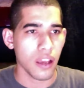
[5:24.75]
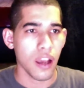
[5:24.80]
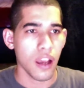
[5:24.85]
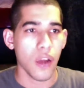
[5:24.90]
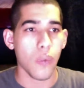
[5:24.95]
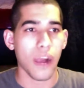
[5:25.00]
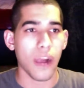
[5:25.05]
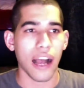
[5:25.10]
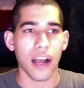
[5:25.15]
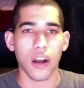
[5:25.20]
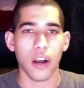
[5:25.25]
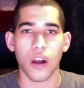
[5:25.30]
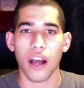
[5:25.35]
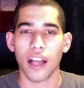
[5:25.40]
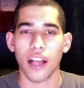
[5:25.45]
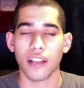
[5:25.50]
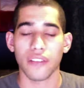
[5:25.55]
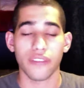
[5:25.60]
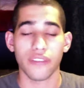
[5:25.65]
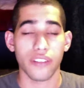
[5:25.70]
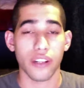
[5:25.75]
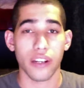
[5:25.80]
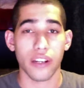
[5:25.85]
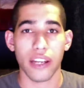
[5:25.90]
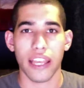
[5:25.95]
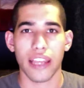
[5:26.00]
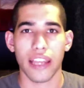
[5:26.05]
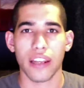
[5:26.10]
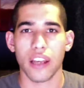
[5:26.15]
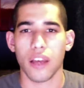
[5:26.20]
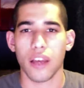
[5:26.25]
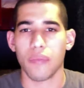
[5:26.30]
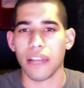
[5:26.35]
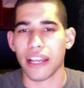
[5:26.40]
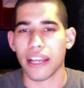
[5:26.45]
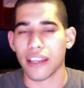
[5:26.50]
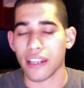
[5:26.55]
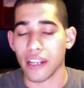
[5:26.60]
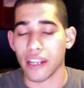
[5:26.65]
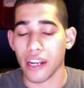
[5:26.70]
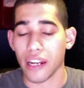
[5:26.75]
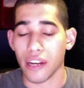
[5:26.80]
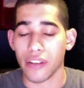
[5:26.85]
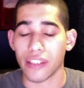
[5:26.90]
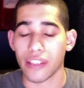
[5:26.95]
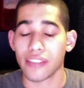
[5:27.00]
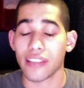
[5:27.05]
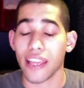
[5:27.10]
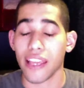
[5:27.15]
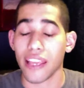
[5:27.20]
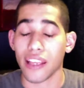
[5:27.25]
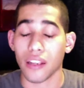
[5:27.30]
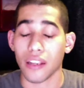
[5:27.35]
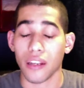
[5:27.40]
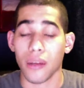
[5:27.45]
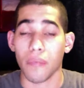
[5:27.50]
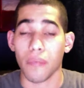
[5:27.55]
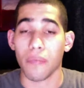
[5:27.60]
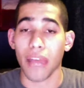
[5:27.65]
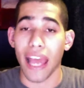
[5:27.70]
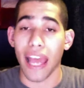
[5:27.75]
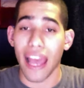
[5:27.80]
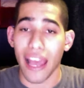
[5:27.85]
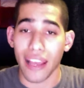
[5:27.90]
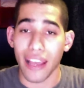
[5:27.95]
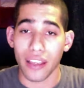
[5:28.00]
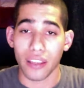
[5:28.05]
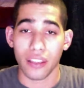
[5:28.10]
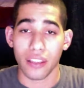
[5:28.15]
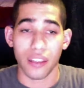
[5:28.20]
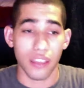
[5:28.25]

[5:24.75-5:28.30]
While Oliver and Black Canary's taking them back,